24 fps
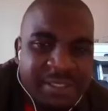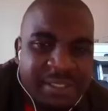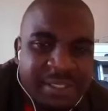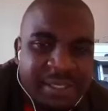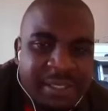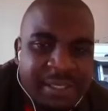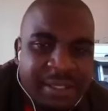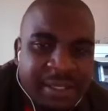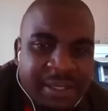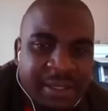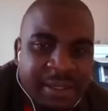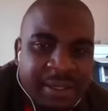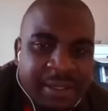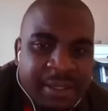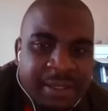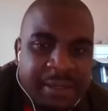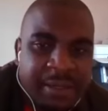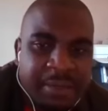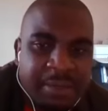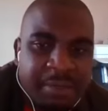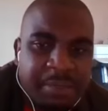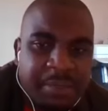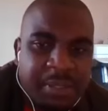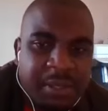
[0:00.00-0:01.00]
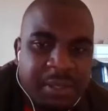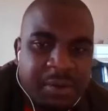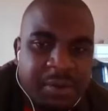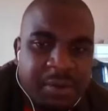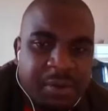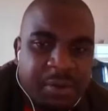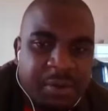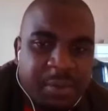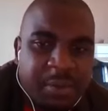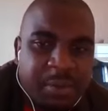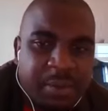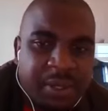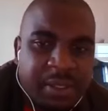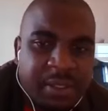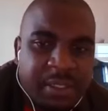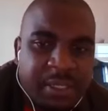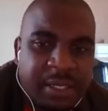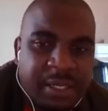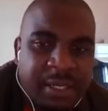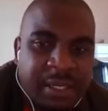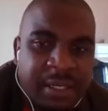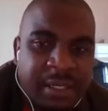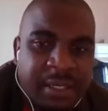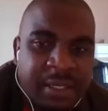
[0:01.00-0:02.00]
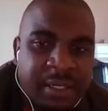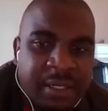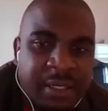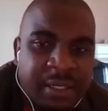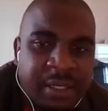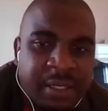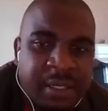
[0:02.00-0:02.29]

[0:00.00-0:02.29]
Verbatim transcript: uh, uh, Comrade Ali,